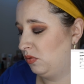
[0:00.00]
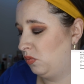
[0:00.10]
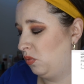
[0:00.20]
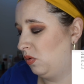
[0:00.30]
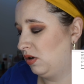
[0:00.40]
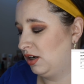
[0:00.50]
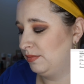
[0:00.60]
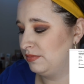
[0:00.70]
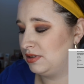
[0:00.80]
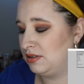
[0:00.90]

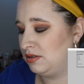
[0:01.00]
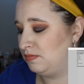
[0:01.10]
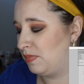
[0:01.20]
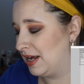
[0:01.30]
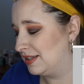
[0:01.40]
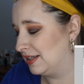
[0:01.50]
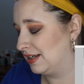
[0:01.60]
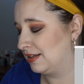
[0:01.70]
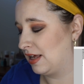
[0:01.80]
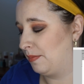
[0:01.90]
Warm,
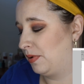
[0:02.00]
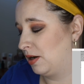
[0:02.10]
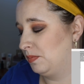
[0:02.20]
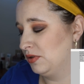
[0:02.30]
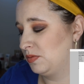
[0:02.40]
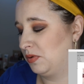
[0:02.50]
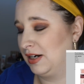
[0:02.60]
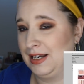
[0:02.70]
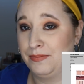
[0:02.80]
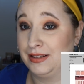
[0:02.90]
basic, that purple's
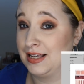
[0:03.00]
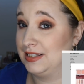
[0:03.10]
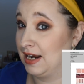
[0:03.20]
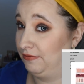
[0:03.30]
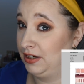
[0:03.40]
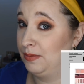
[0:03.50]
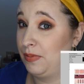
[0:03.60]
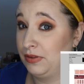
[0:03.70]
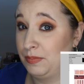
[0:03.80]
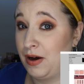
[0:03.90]
pretty, but that's definitely
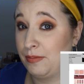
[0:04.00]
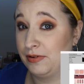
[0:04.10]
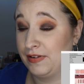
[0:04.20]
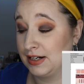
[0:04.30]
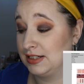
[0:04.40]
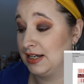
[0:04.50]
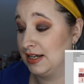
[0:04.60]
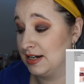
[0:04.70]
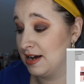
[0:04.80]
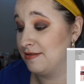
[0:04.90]
the pop effect
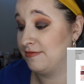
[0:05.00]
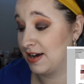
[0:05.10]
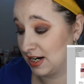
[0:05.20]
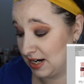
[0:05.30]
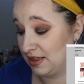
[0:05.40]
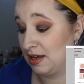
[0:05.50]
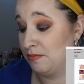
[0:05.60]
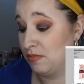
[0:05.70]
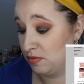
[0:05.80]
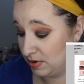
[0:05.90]
in effect at the
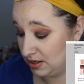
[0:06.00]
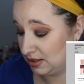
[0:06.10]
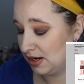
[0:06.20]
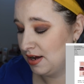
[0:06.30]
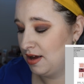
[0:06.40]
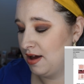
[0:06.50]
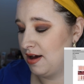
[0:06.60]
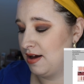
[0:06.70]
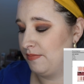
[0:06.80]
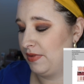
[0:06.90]
moment.
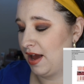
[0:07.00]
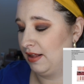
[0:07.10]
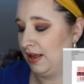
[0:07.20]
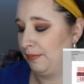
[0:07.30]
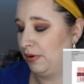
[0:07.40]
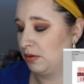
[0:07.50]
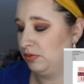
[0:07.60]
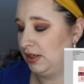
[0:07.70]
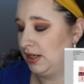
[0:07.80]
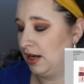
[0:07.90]
That like
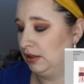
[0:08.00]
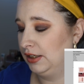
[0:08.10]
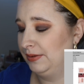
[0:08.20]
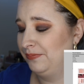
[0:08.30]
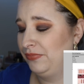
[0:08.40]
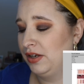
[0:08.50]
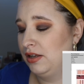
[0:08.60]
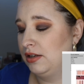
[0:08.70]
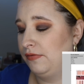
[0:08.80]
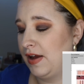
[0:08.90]
purpley color.
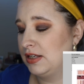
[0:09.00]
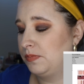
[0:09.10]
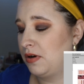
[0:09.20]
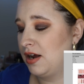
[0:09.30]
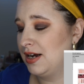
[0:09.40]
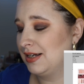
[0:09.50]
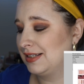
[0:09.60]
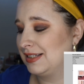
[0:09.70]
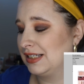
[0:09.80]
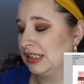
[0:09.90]
The face
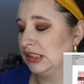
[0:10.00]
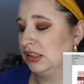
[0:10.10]
products,